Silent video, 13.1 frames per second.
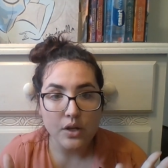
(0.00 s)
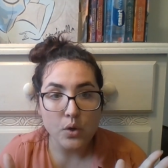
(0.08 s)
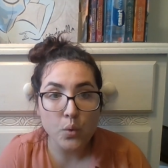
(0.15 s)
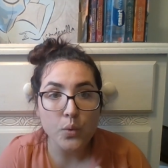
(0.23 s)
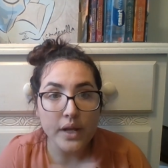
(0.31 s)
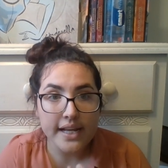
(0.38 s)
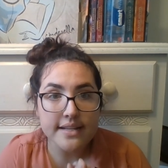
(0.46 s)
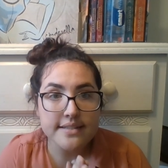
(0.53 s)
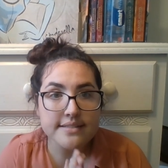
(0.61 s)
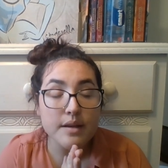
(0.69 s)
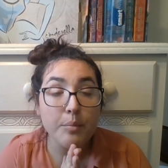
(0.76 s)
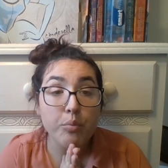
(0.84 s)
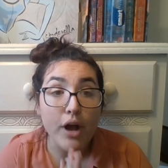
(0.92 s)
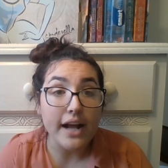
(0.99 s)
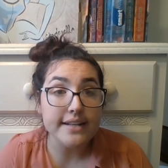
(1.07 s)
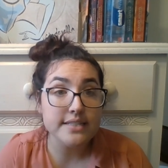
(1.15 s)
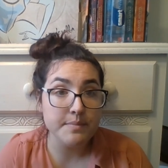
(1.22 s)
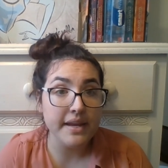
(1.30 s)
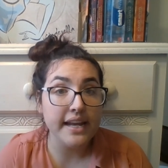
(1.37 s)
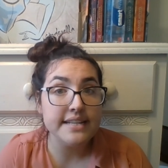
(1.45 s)
who is a
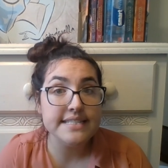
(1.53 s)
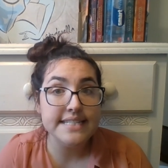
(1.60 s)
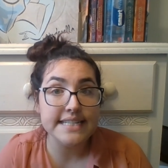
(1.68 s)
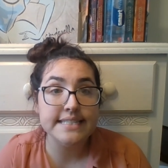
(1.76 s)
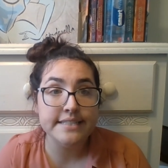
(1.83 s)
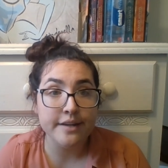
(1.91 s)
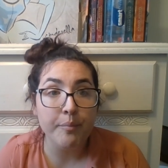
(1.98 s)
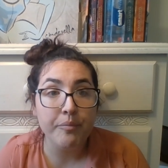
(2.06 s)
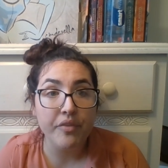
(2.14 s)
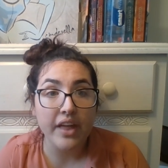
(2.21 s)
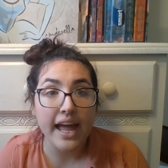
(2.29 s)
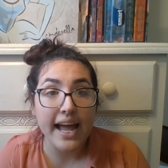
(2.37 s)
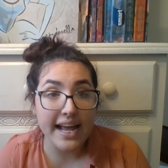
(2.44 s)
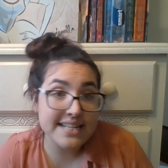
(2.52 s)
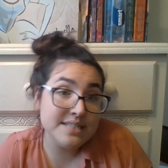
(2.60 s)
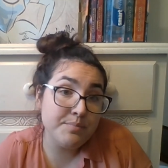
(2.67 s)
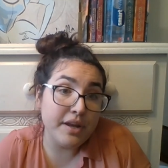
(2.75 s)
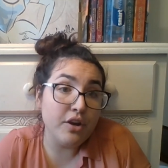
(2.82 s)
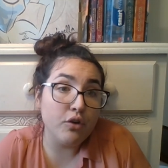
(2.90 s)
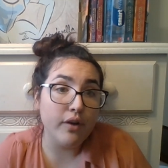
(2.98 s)
bridesmaid did something, has
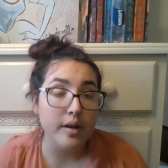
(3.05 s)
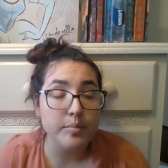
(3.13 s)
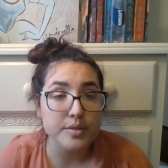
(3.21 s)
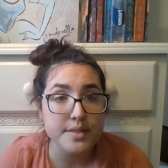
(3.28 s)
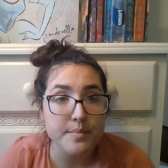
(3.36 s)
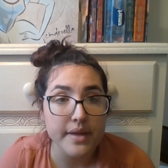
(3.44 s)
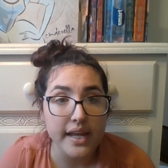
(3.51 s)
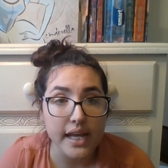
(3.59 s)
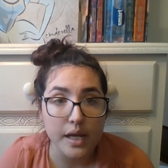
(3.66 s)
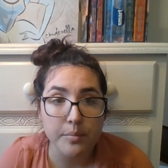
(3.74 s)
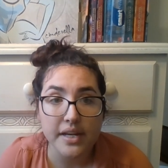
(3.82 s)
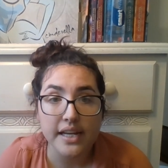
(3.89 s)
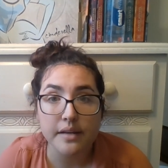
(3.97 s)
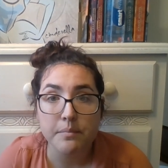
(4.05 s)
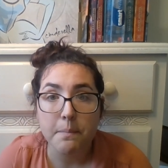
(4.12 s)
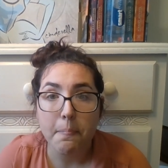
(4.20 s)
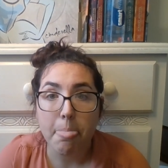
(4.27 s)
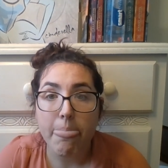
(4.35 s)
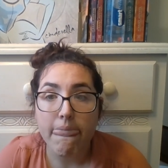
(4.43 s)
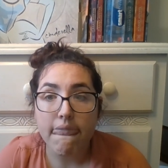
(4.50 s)
been incredible to me. I mean,
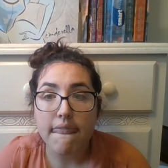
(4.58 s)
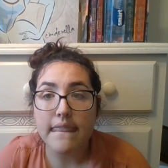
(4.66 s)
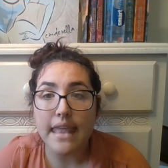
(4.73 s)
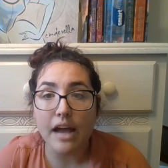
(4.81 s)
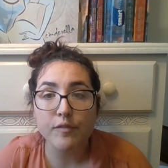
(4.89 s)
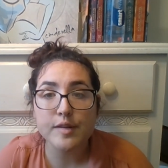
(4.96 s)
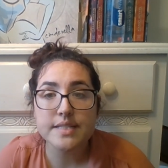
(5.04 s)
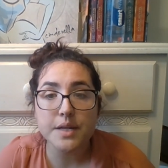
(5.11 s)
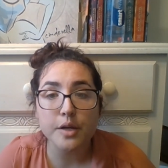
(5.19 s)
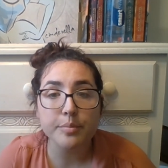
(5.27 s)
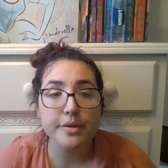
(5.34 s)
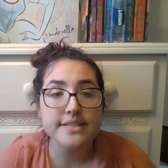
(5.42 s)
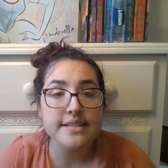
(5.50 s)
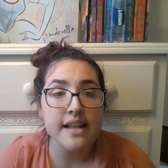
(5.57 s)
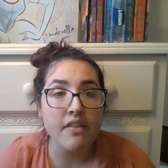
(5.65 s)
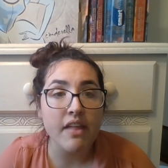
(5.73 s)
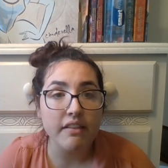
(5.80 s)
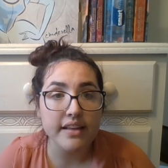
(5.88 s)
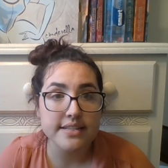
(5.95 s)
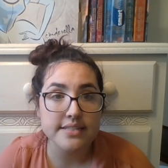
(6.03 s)
every single person on
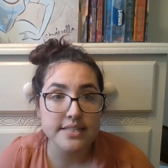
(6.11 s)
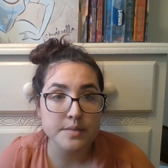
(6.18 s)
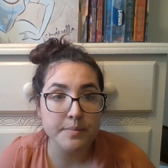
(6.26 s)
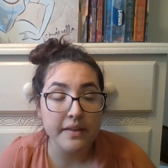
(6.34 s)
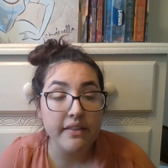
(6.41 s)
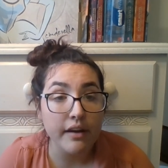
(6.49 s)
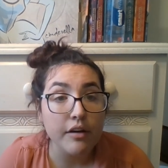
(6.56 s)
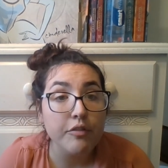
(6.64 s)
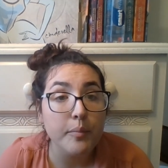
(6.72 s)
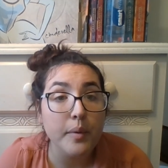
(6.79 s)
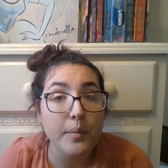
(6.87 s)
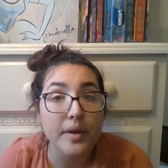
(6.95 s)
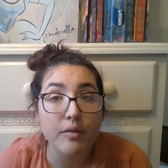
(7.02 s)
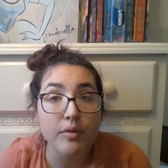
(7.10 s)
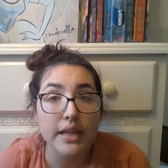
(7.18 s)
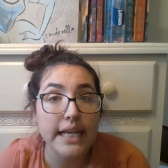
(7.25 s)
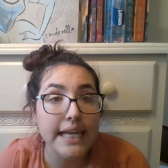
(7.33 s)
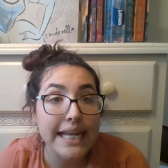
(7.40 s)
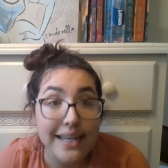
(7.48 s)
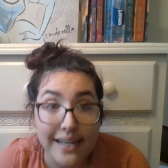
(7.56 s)
that list has been there for me when I
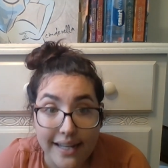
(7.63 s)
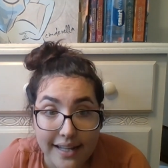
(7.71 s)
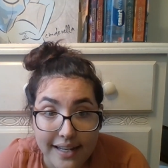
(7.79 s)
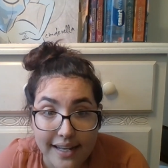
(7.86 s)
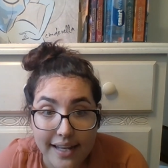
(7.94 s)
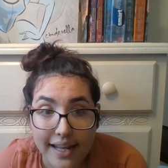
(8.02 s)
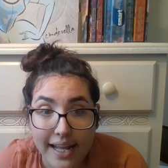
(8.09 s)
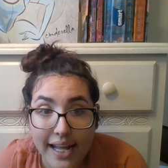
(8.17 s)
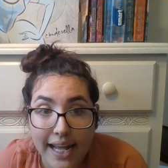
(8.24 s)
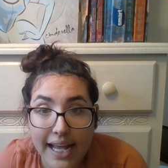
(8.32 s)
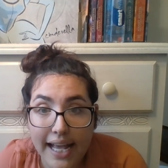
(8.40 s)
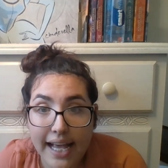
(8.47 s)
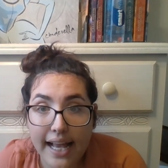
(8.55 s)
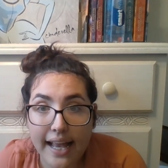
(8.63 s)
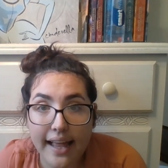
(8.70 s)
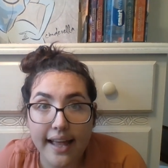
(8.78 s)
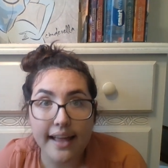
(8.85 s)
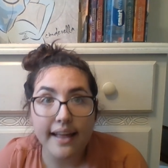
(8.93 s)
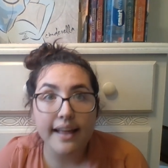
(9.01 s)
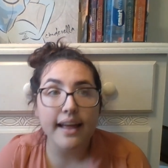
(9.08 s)
really needed it.
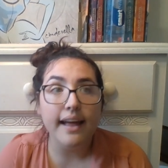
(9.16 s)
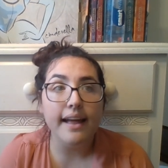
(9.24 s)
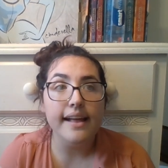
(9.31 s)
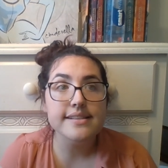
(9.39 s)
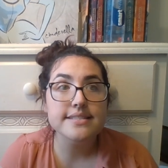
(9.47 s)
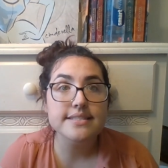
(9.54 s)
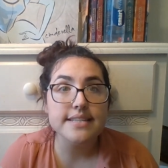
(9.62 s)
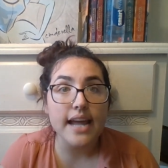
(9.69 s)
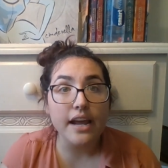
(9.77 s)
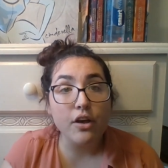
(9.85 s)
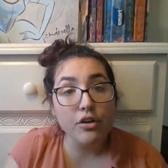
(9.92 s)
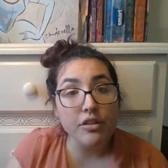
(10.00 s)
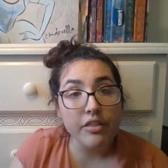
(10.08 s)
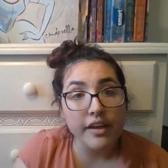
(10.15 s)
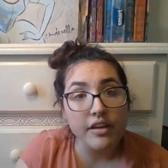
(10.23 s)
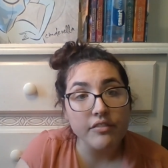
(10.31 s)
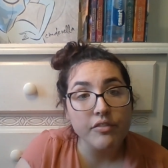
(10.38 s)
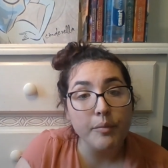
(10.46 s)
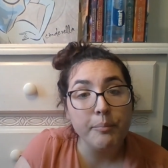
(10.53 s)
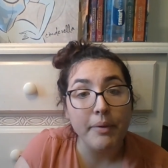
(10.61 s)
And I couldn't think
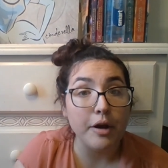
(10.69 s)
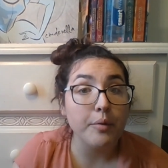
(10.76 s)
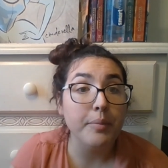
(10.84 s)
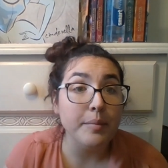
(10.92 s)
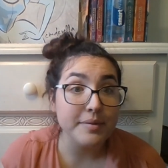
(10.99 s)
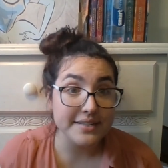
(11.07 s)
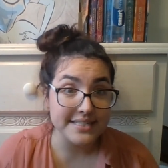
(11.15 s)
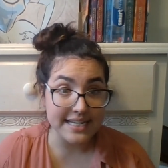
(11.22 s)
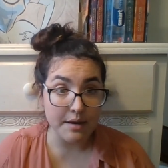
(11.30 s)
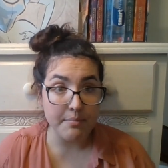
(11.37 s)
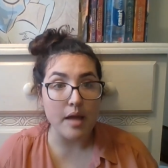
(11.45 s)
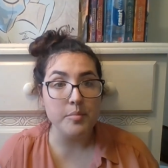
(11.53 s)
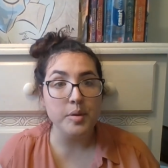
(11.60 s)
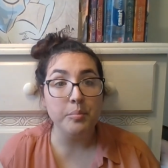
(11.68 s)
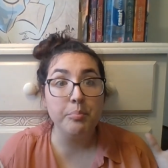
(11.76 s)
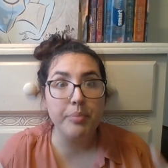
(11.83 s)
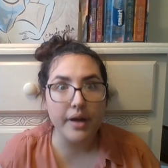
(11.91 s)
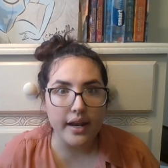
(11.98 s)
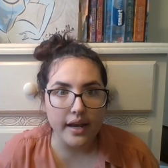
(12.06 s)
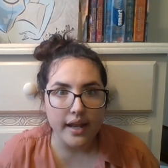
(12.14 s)
of better people to stand by me.
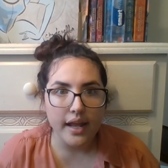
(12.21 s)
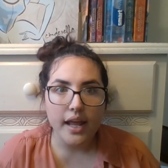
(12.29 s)
But